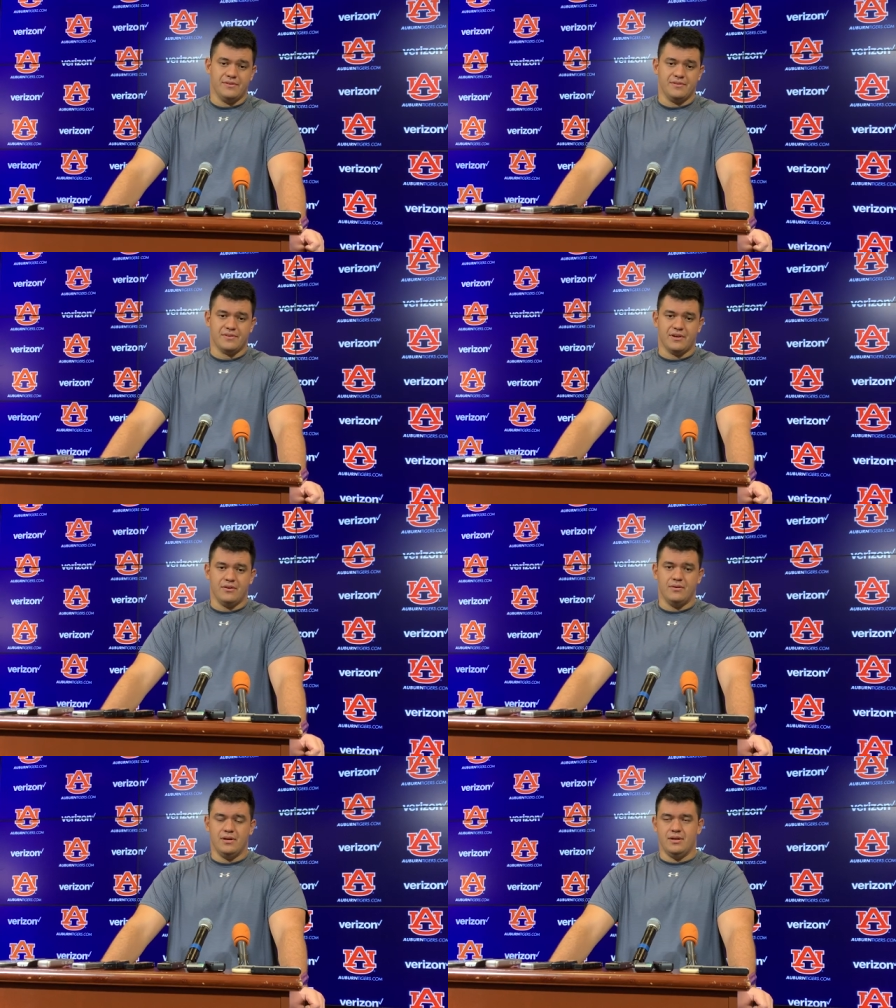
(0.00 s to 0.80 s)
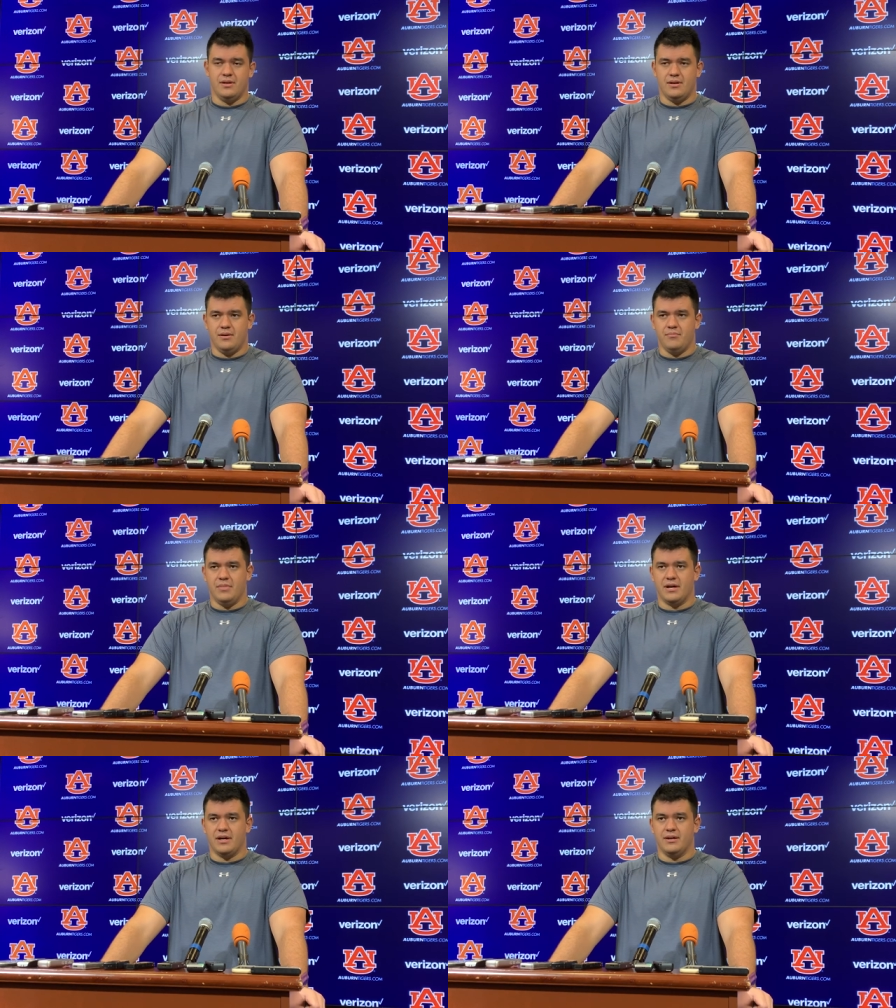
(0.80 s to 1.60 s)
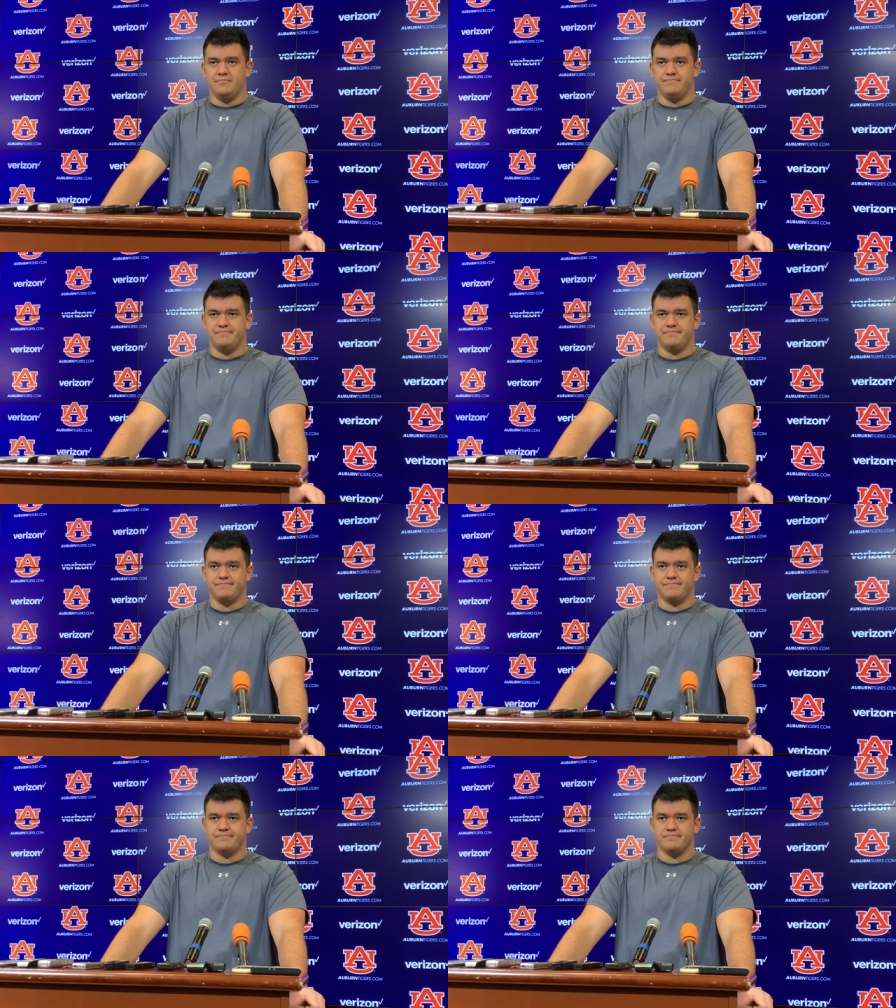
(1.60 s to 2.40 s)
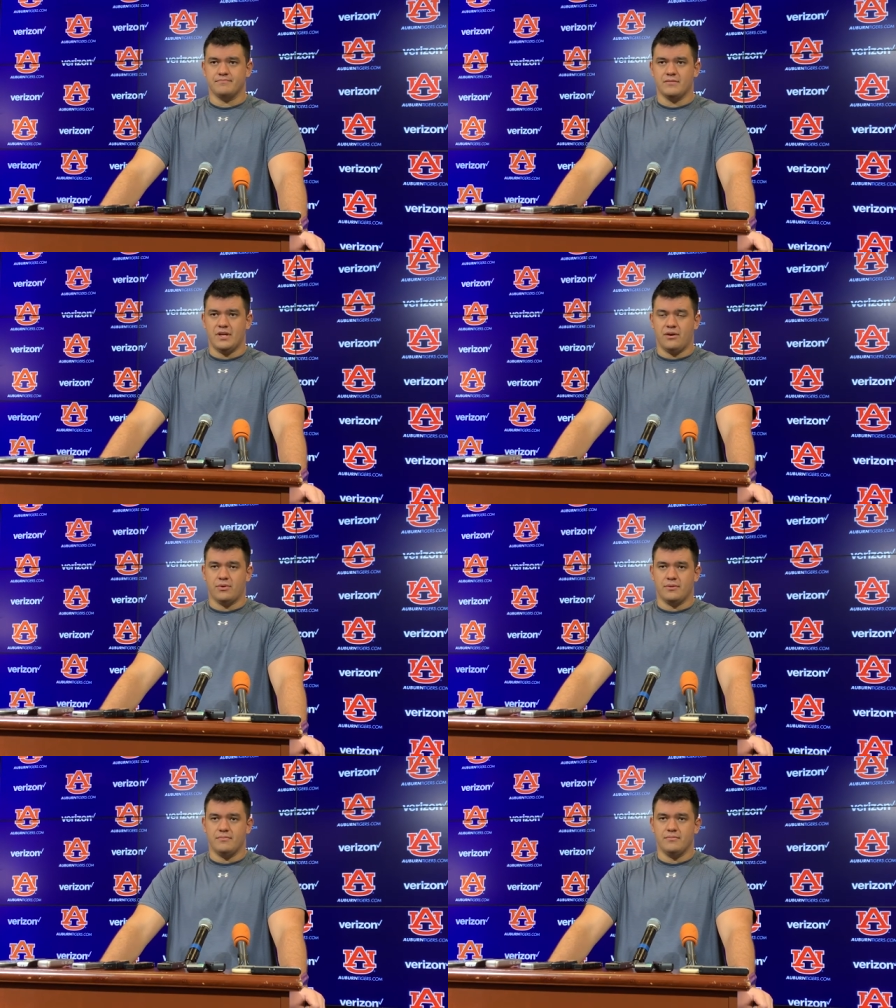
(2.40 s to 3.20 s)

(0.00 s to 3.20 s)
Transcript: So, but. Uh, yeah, we're.